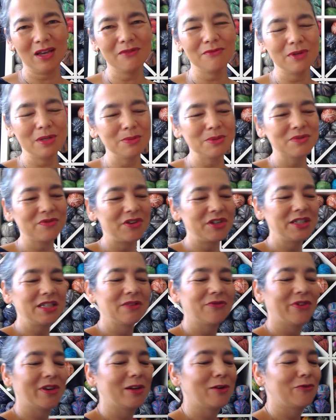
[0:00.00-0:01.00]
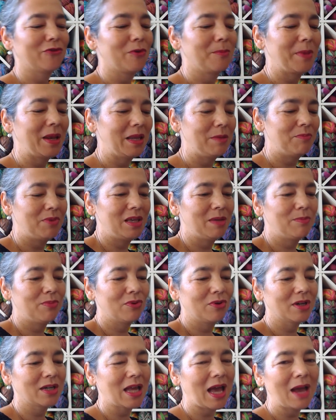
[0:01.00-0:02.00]
It was very difficult for many
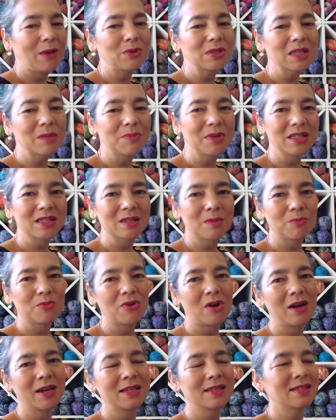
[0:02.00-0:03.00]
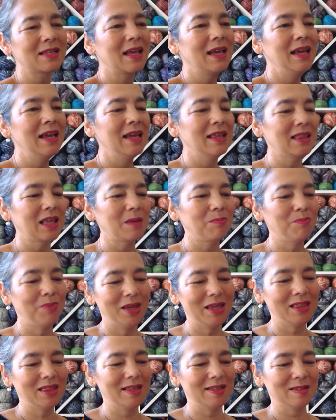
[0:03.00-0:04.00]
people, and I was a bit surprised they
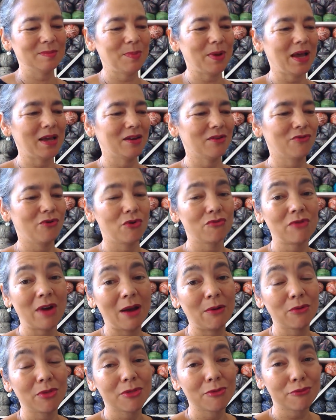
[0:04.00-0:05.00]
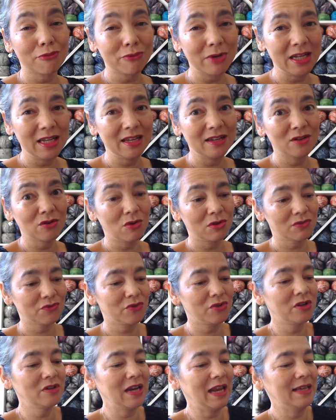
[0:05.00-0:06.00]
picked this pattern for round three and not
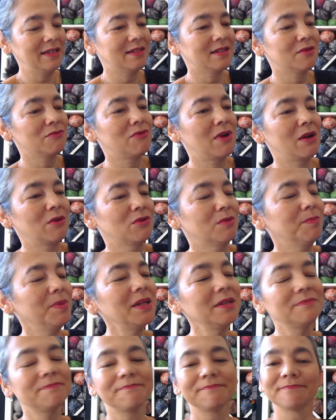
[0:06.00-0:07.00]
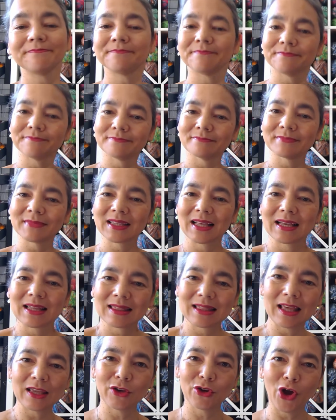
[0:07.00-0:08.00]
for a later round. But
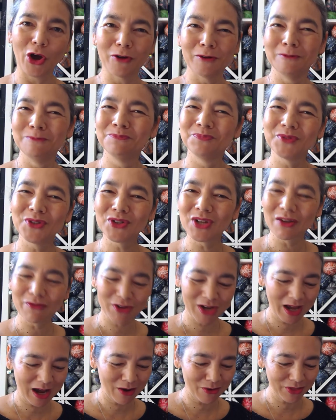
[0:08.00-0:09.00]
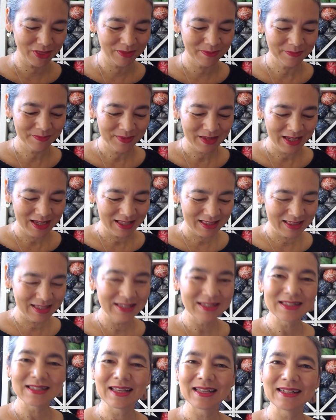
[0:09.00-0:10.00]
there you go. You never know how
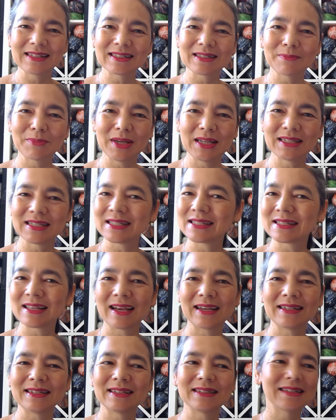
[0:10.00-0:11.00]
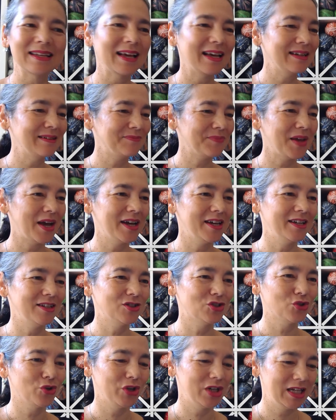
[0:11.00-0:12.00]
these things are being decided, and I
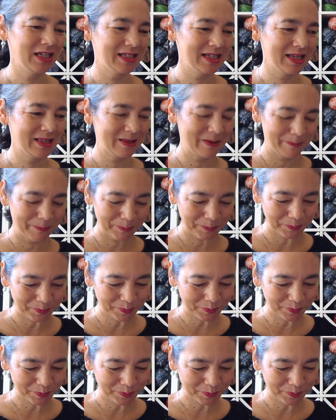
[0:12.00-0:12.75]
enjoyed knitting them.